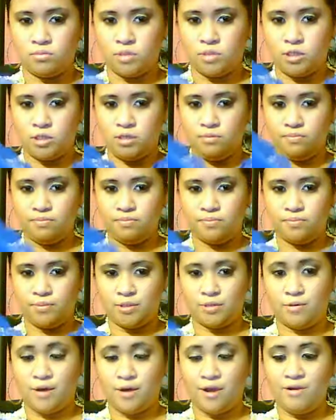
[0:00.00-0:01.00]
See?
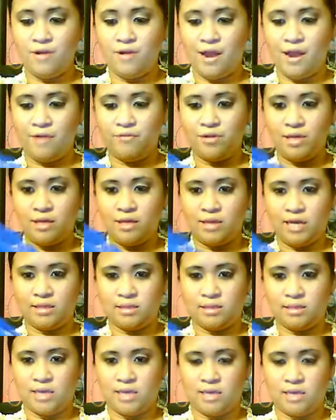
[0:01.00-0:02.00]
So I'm, I really like
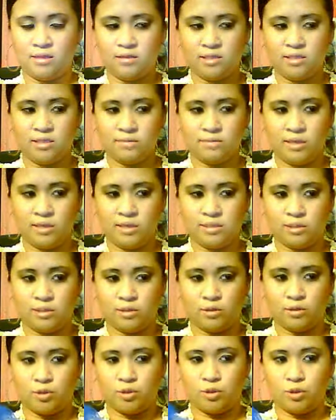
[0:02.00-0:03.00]
this. I think this makes it
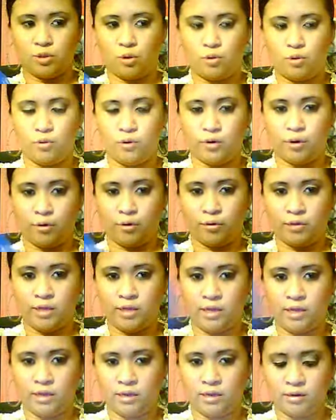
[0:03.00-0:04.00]
look so
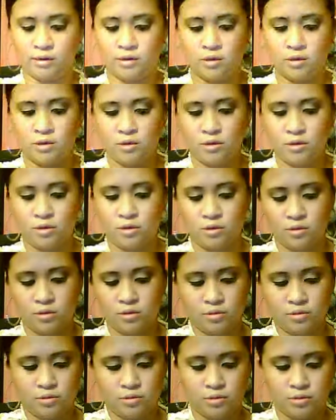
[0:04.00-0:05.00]
girly and
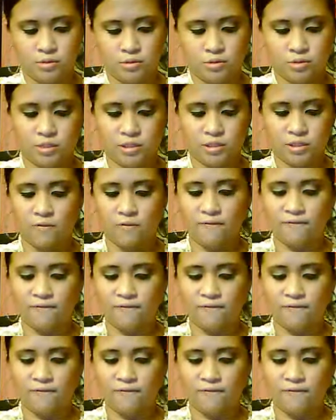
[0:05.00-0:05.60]
so